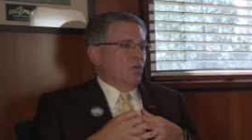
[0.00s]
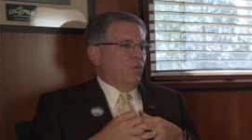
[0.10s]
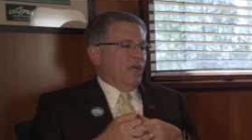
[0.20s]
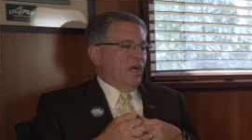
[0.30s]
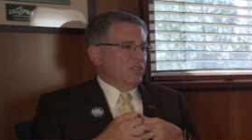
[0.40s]

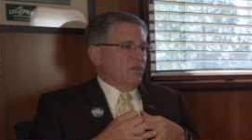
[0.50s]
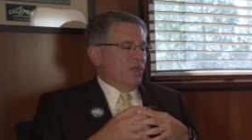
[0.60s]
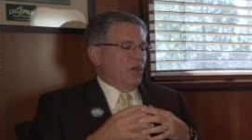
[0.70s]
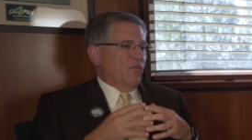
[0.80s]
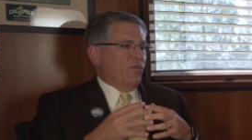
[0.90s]
We also
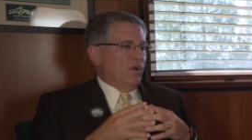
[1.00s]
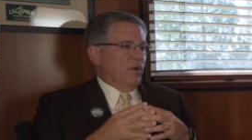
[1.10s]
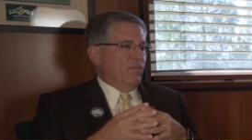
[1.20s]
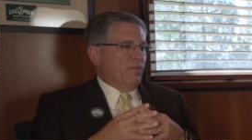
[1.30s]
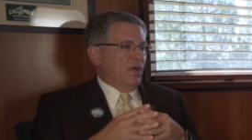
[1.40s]
know
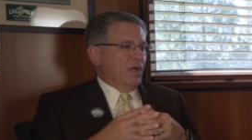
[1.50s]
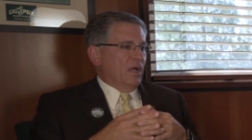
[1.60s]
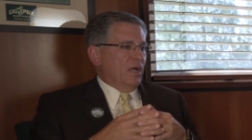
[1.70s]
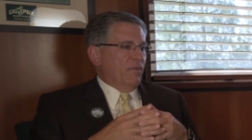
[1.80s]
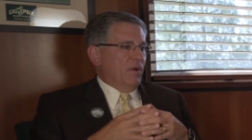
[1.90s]
from
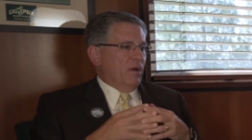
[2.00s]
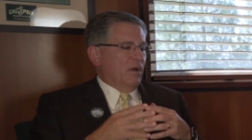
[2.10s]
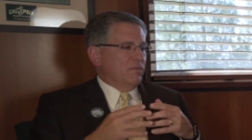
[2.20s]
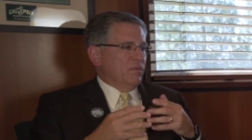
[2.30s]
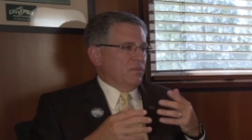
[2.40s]
um,
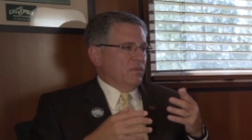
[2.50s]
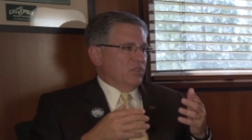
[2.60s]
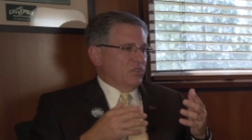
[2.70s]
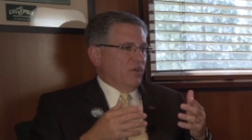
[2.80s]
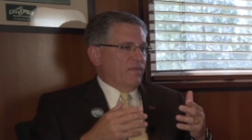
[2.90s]
uh,
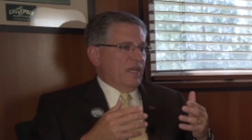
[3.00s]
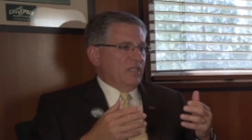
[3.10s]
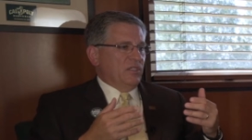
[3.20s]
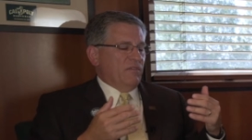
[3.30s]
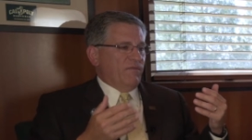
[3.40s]
the
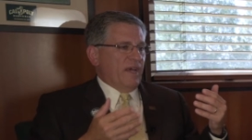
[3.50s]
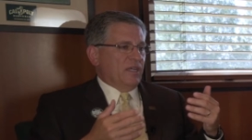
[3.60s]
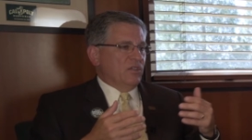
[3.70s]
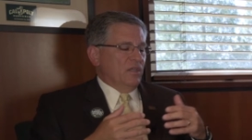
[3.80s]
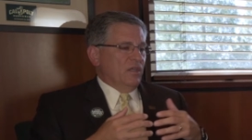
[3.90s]
surveys, and in
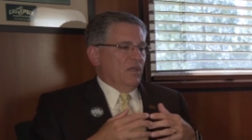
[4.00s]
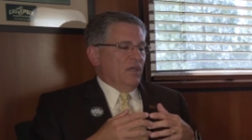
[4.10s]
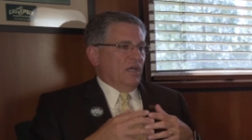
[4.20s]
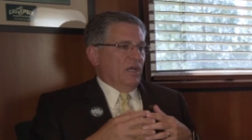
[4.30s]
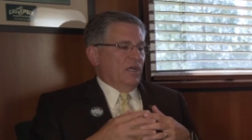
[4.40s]
fact,
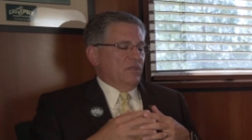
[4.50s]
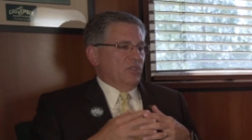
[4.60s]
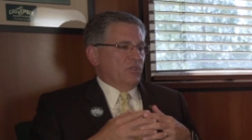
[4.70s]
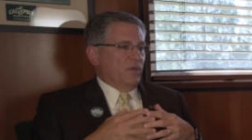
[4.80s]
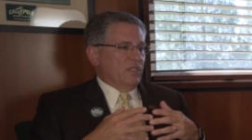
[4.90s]
uh,
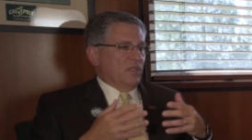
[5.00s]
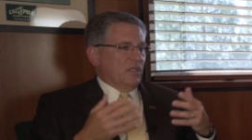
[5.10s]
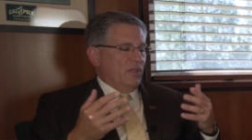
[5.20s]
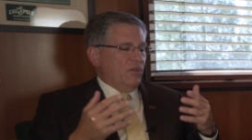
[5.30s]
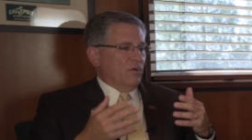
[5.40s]
just
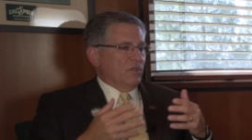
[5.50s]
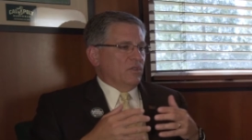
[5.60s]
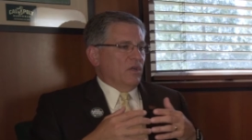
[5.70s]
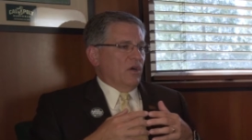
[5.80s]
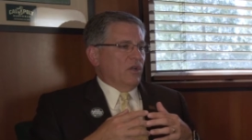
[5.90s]
recently there
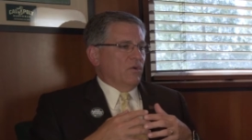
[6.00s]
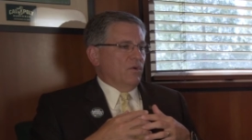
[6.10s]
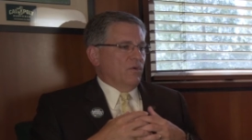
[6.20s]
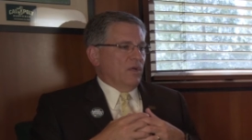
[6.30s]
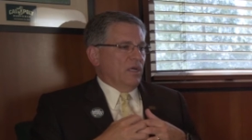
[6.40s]
was an
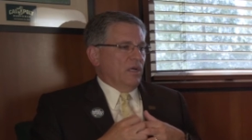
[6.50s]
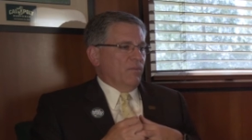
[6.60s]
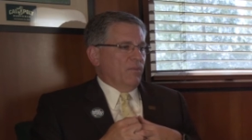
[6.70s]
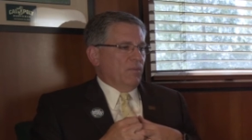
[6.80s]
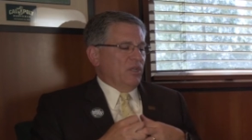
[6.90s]
article uh,
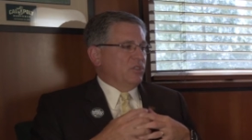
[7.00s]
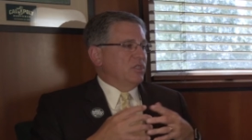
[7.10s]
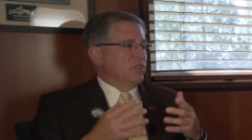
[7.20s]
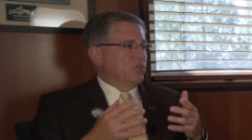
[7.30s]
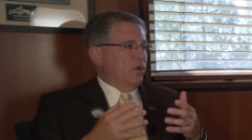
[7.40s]

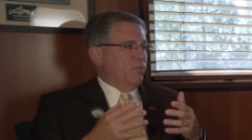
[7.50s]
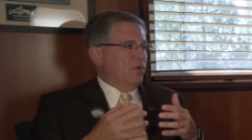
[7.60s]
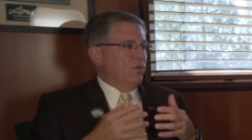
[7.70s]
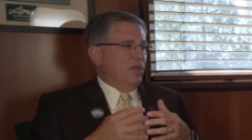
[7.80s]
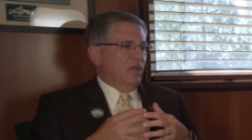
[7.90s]
published in the
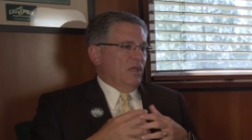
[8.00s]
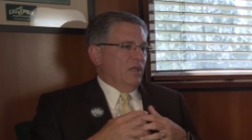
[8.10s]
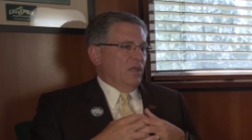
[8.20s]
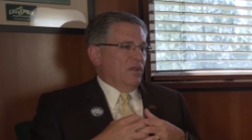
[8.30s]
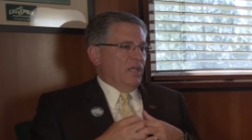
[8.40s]
Tribune
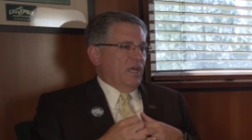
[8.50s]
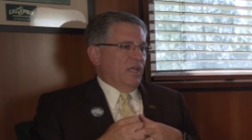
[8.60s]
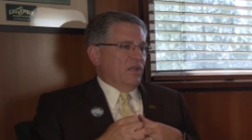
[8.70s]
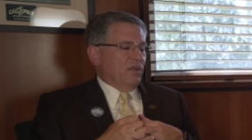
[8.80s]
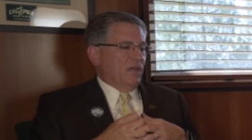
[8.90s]

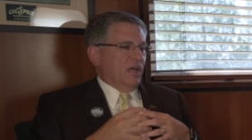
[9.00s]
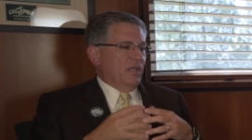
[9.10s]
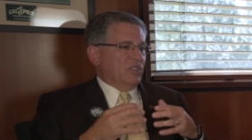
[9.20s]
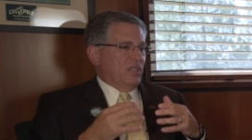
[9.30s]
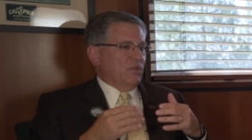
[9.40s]
that
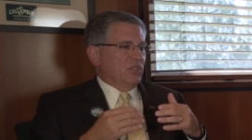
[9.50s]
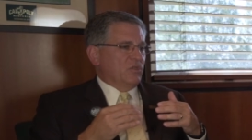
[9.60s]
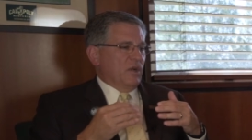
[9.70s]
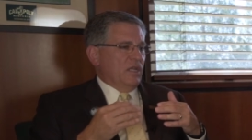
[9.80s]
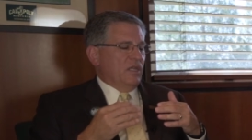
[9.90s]
uh,
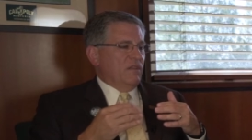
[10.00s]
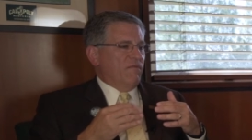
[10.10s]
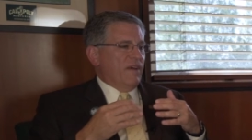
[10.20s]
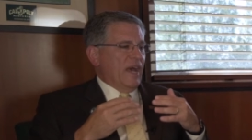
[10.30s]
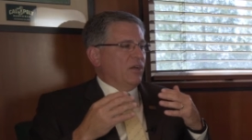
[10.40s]
demonstrated the
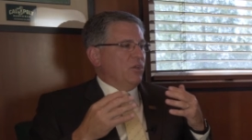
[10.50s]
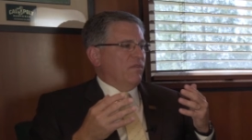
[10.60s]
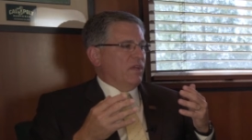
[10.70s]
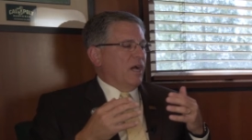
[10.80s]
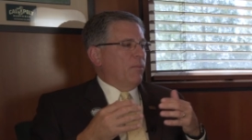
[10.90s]

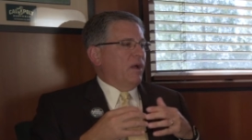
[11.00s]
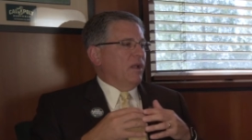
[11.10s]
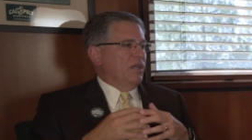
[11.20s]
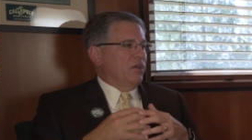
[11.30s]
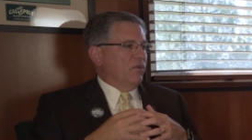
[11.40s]
value of a Cal
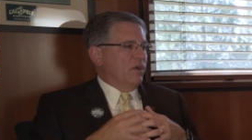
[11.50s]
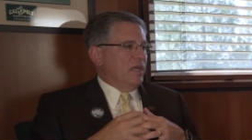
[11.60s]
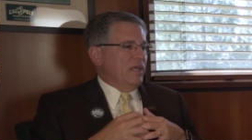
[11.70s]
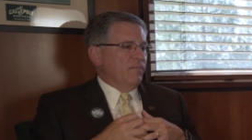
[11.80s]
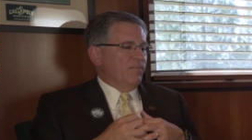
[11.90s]
Poly
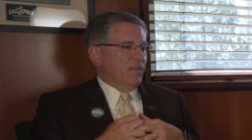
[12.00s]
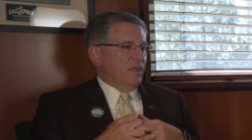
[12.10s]
degree.